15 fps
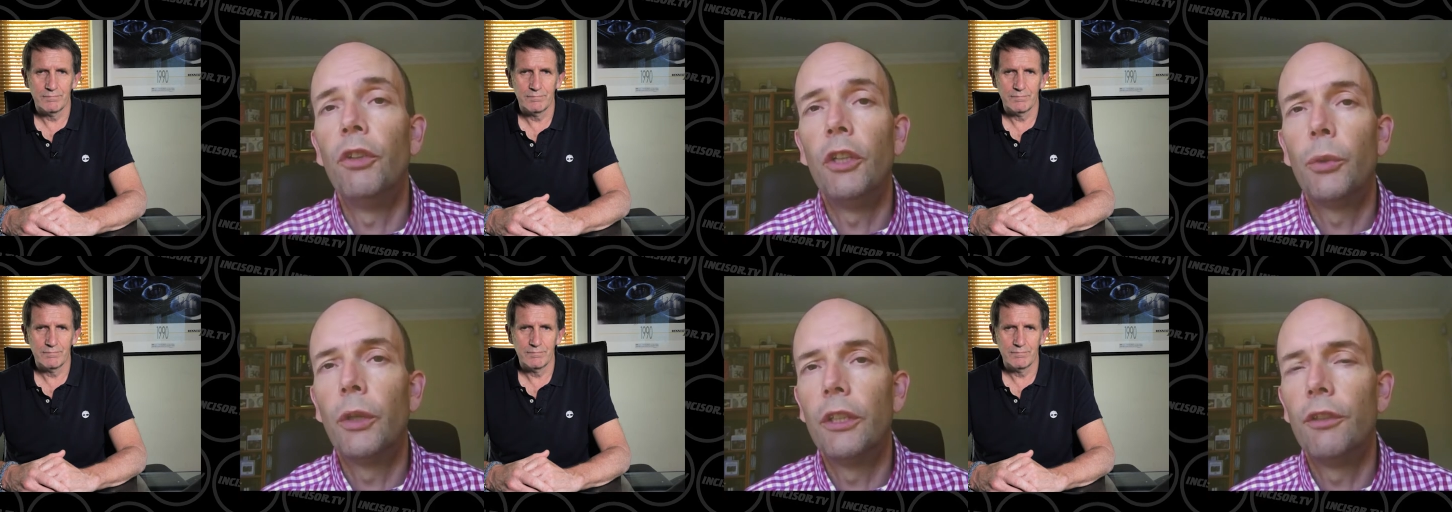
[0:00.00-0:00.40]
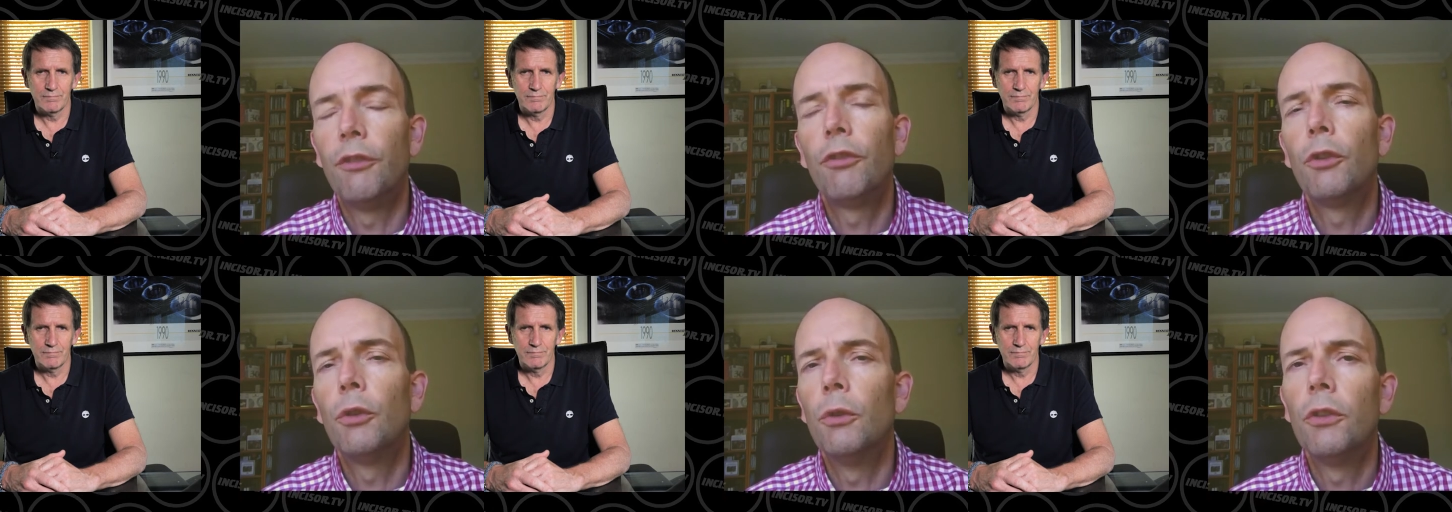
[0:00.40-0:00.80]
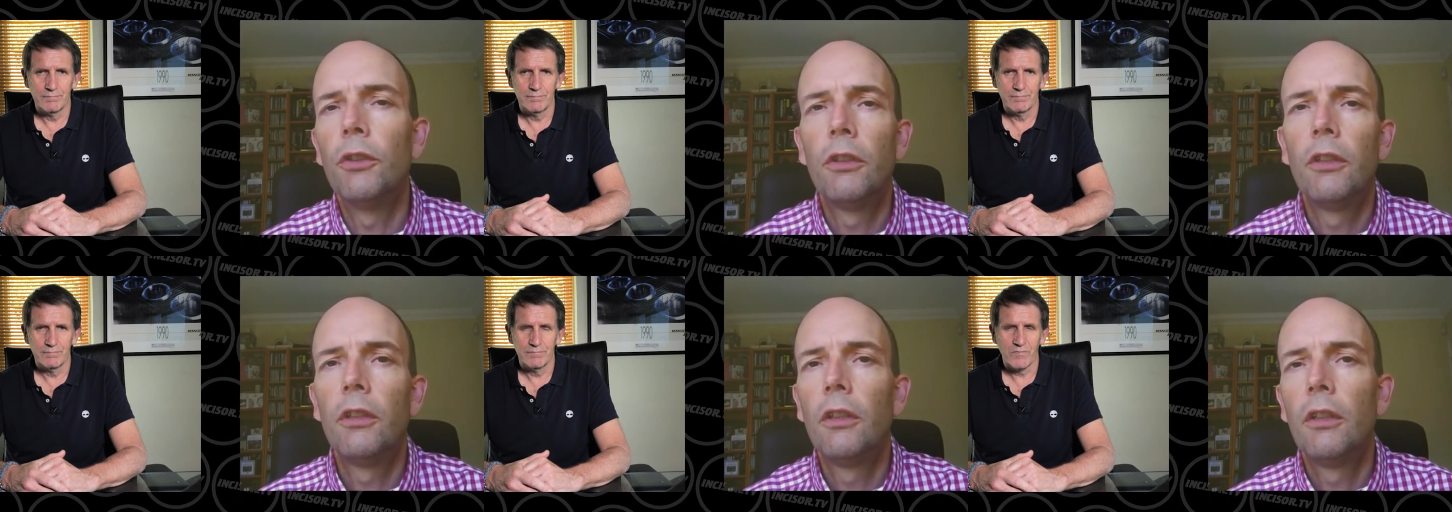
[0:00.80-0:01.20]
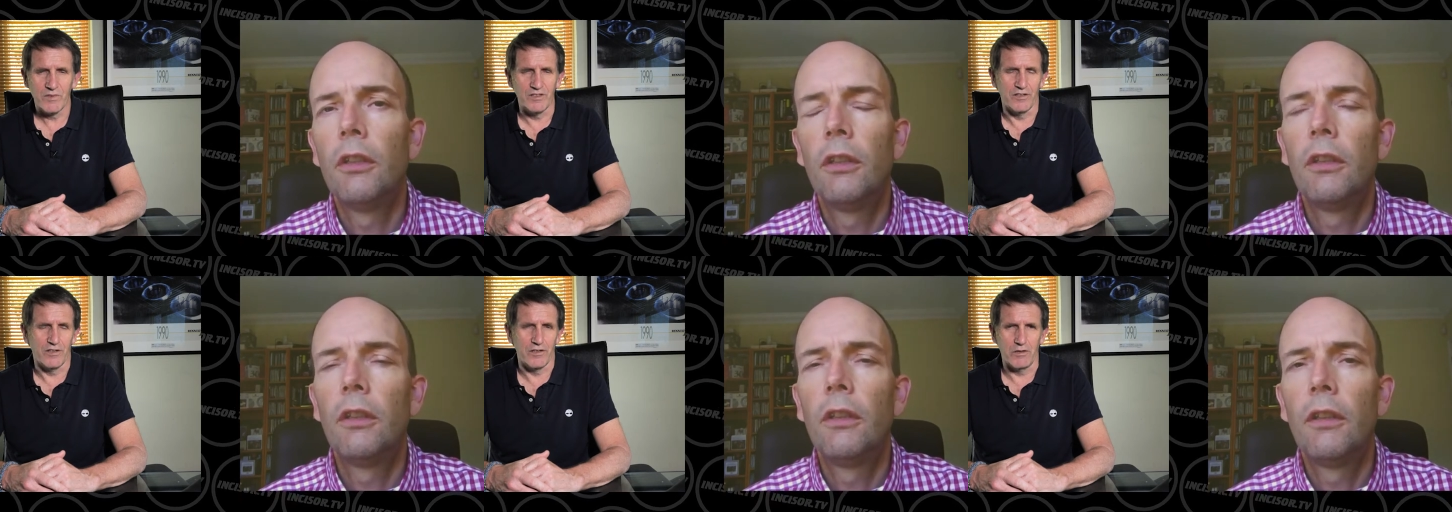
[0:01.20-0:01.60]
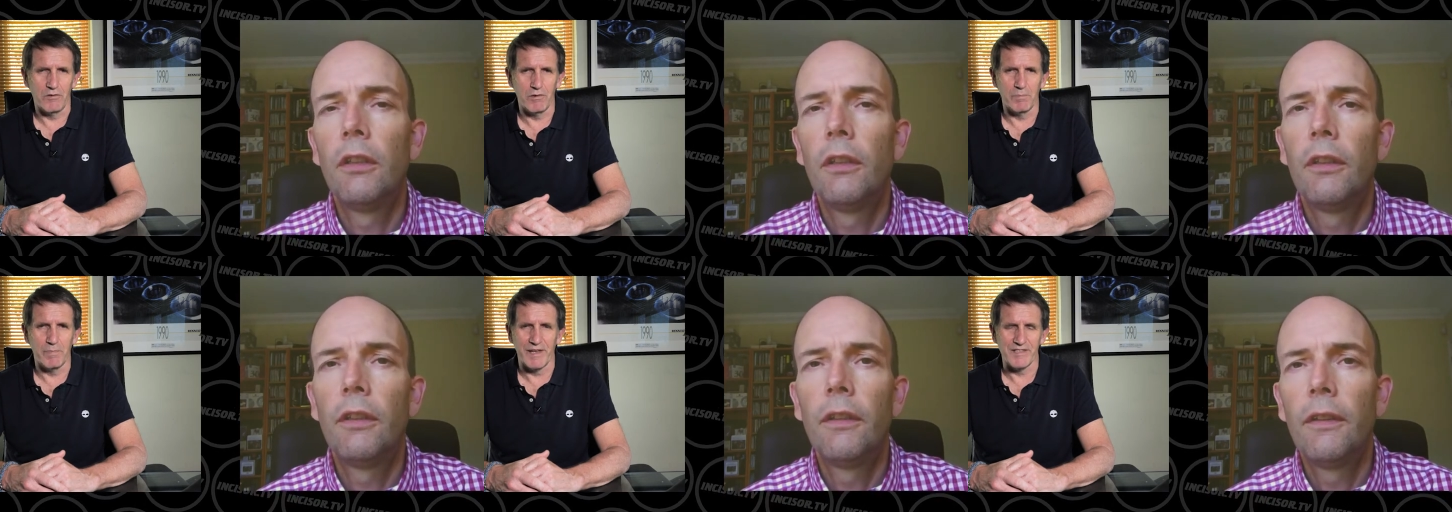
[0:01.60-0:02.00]
Speaker 1: quite difficult. And are you a
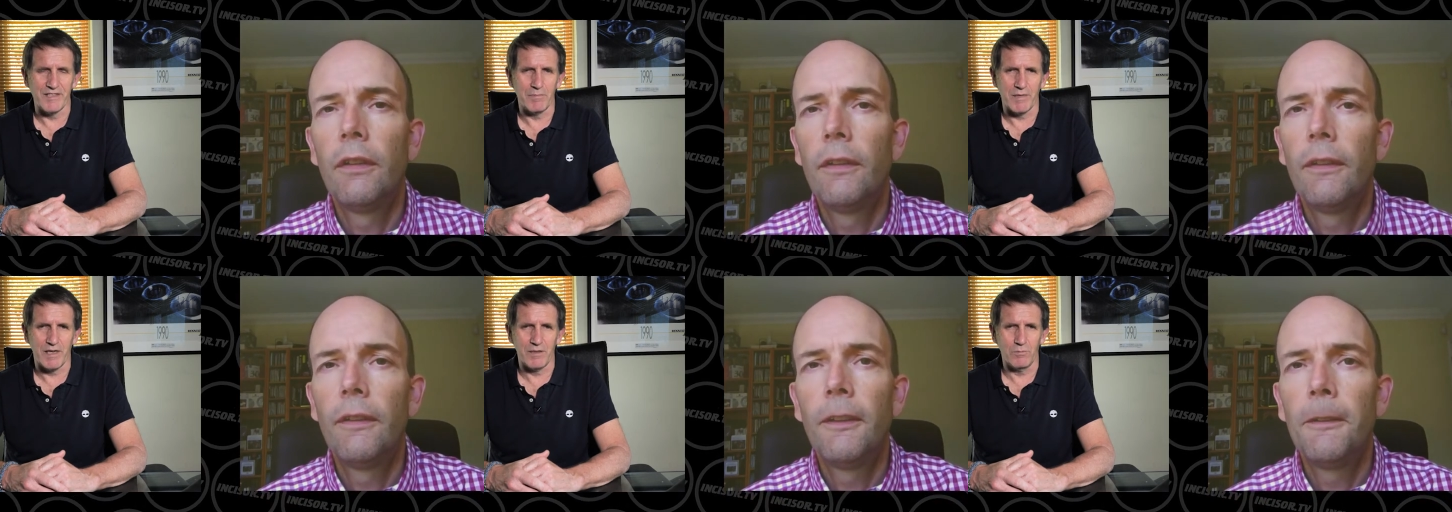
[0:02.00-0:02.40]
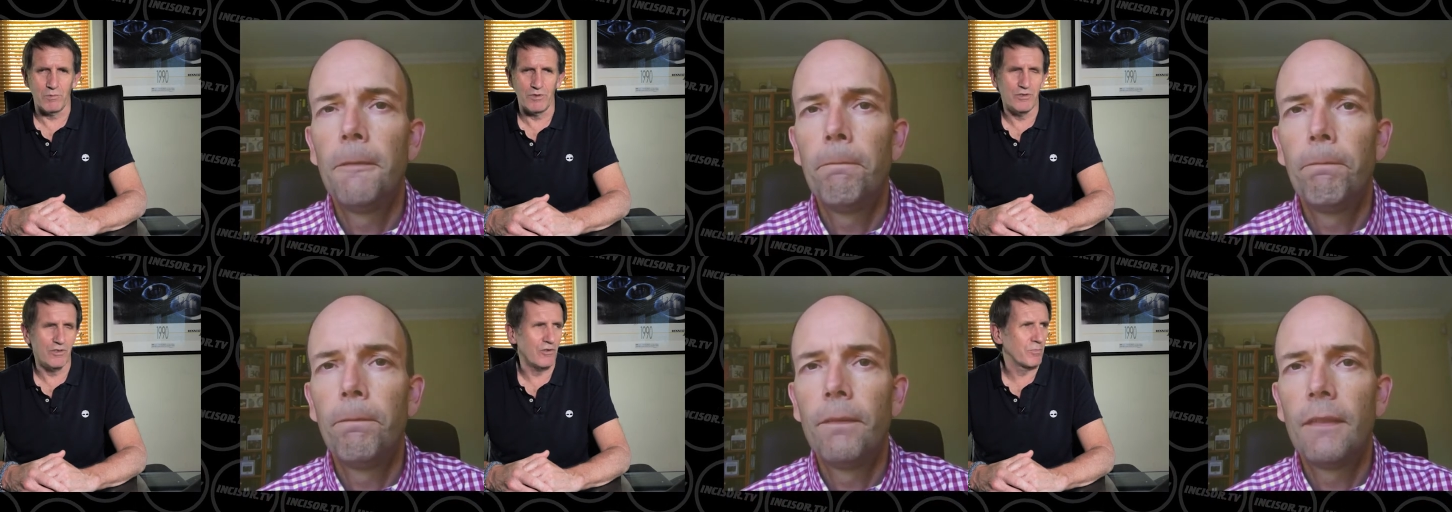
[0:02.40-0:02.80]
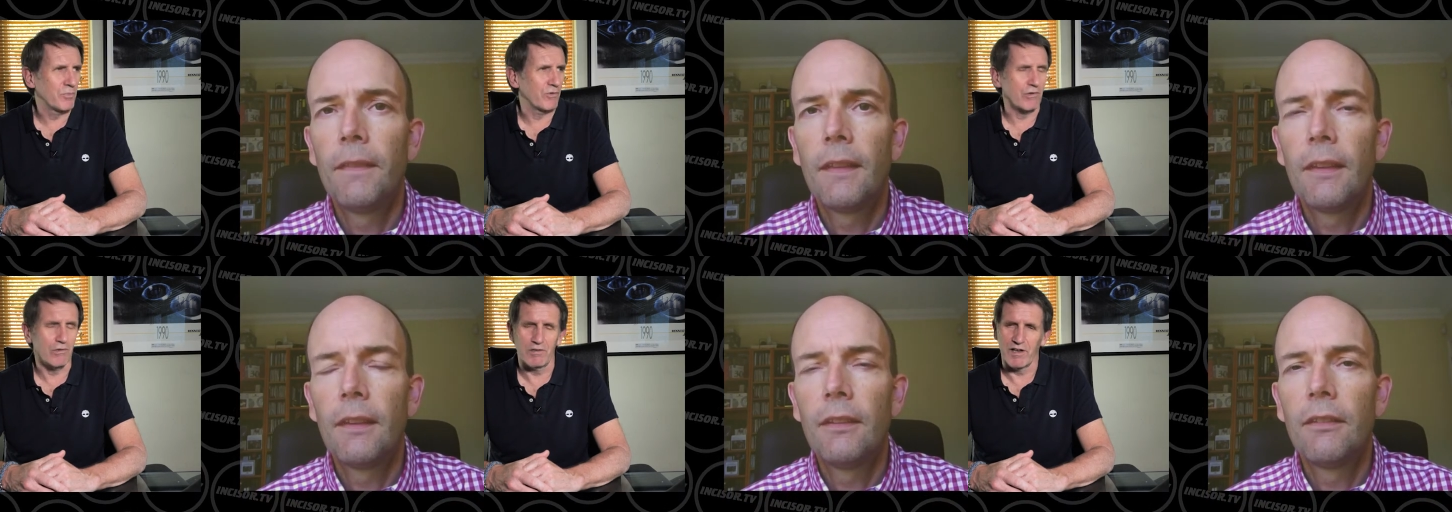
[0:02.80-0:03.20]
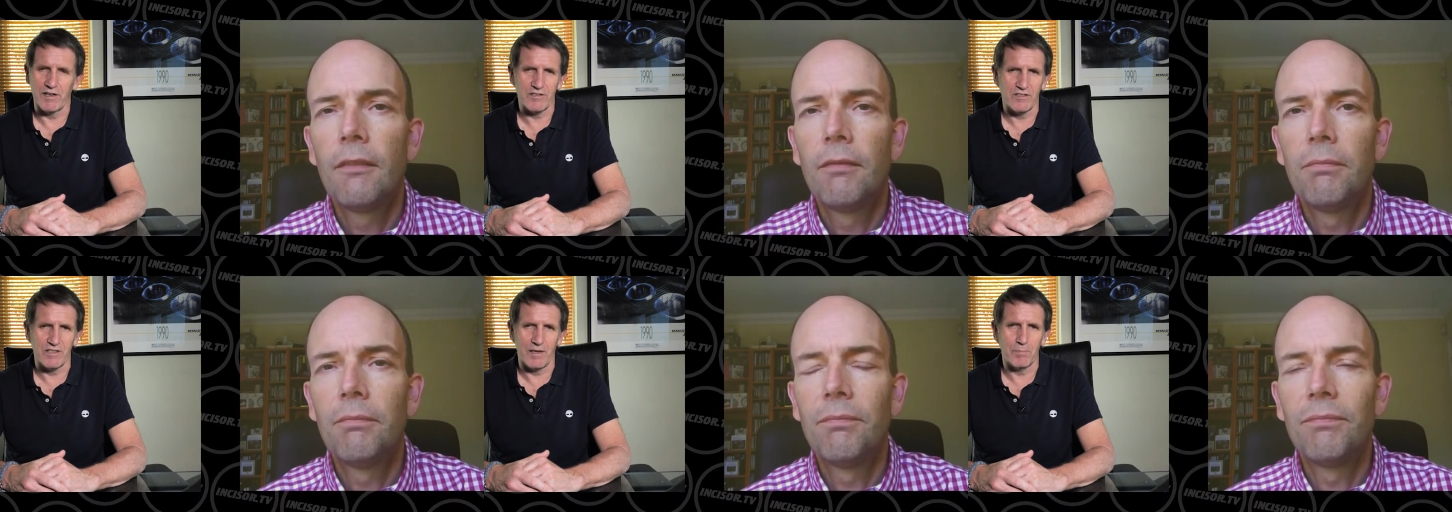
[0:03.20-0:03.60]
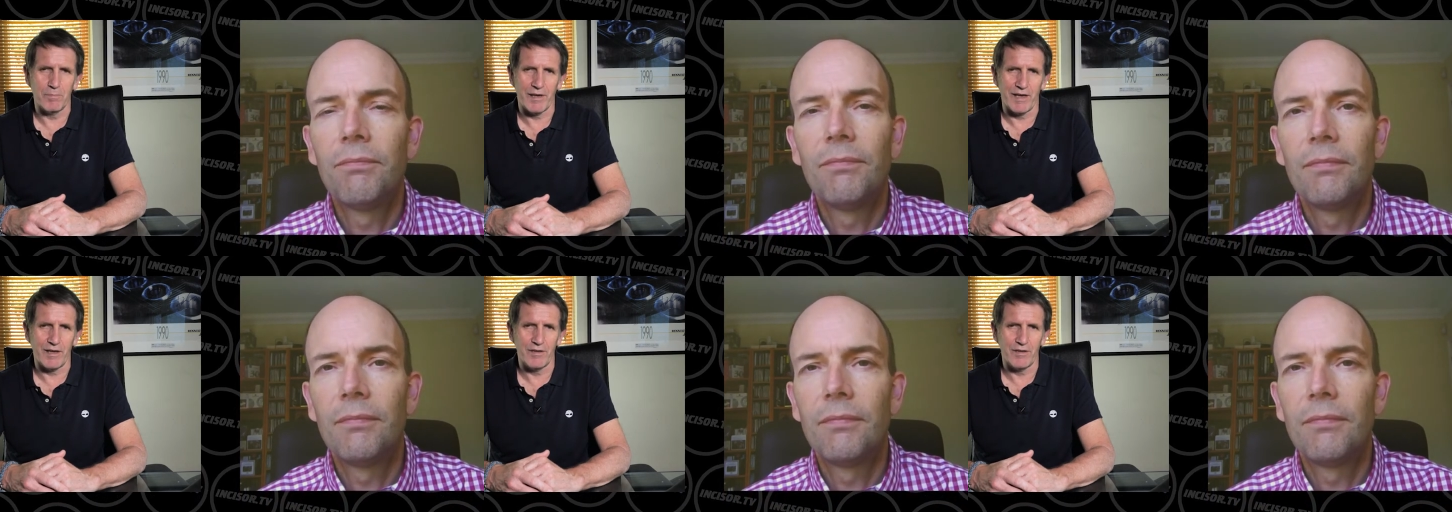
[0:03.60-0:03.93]
betting man? Would you put your last £10